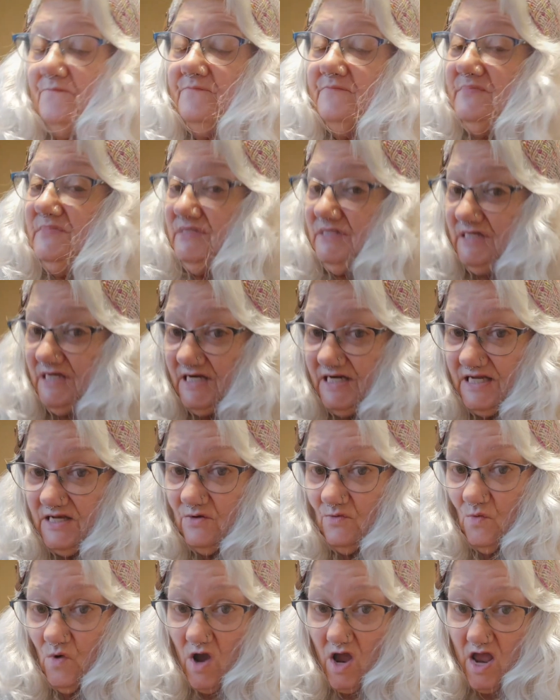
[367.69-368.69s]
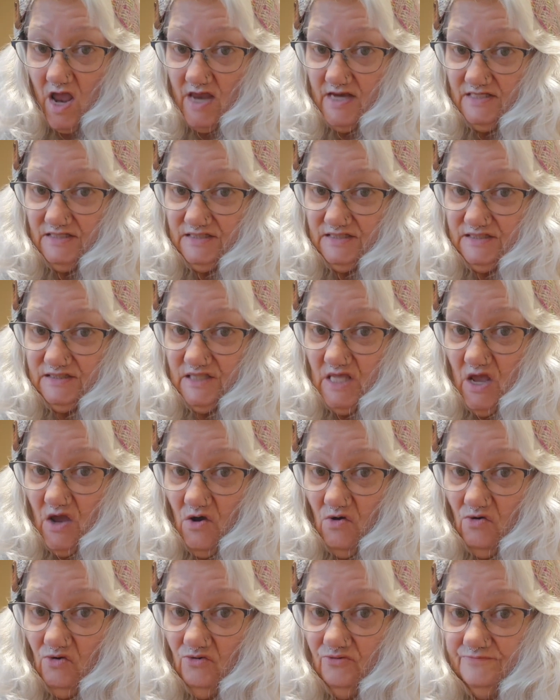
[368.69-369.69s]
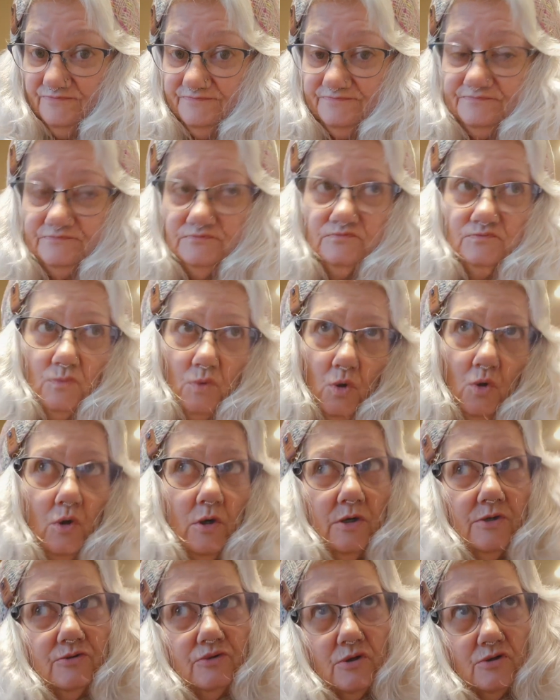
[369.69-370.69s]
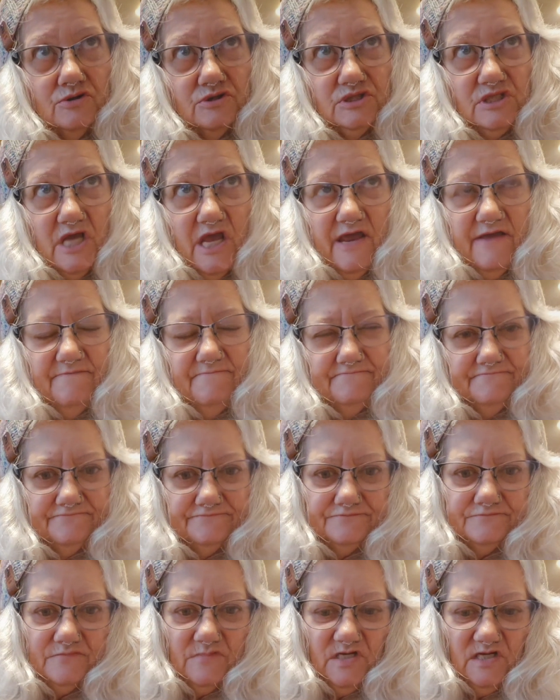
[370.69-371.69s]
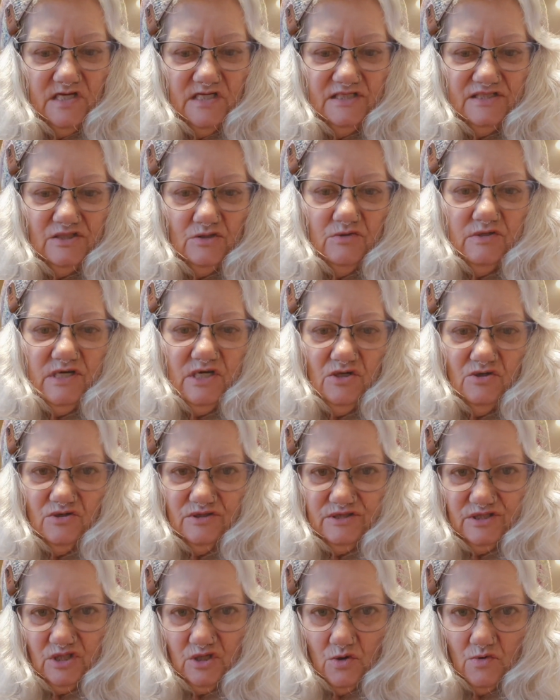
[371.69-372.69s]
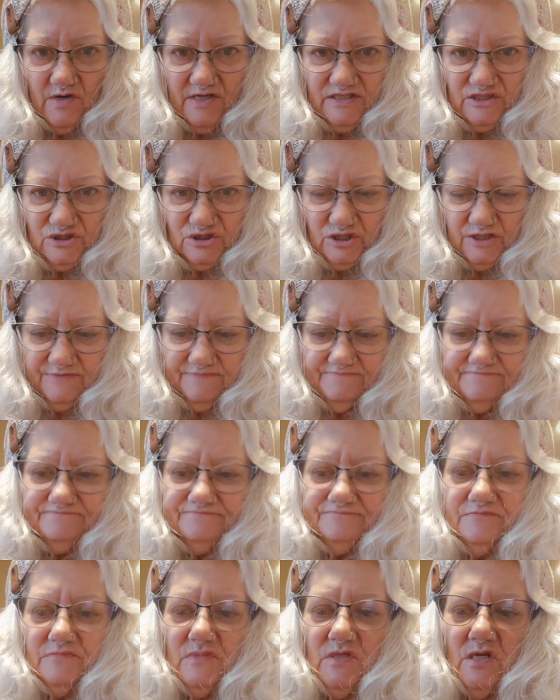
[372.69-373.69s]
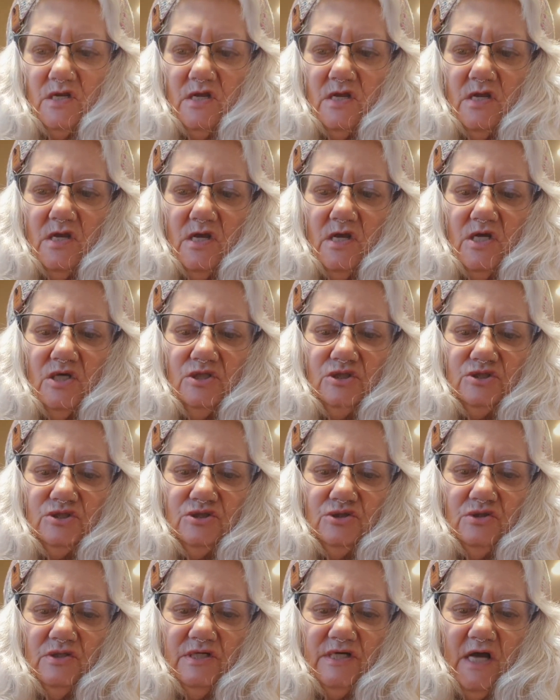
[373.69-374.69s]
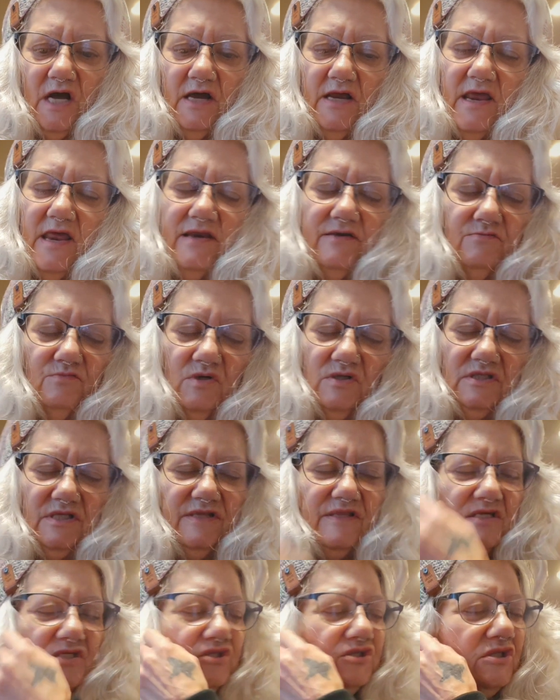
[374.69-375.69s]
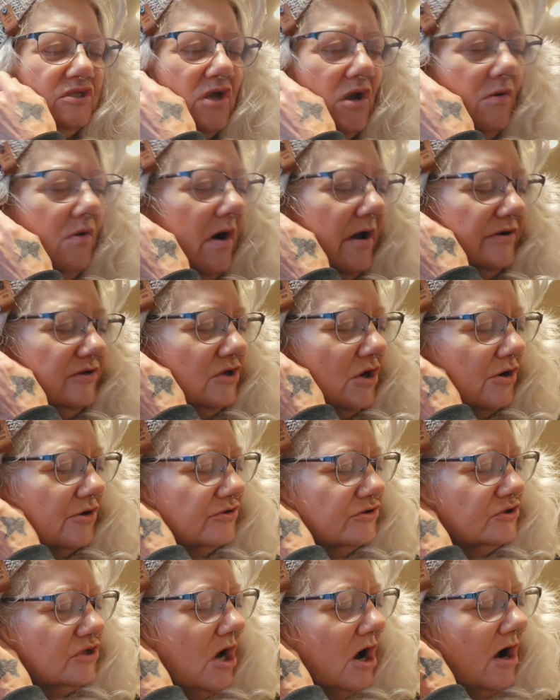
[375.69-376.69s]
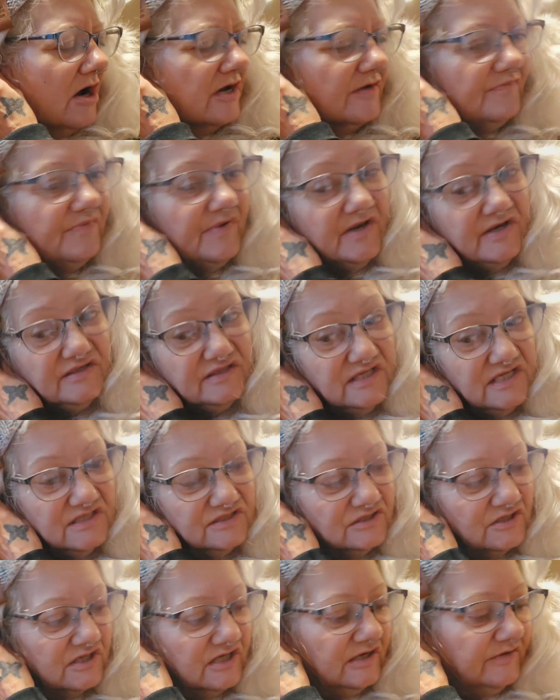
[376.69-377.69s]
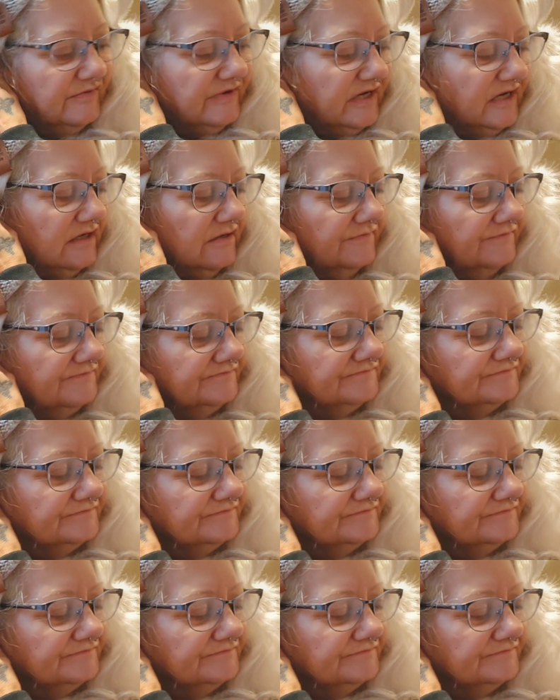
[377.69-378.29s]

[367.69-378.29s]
Knitting wise though, or crochet. So here's the question. Should I, and really this should go on yarn talk, but these are going to be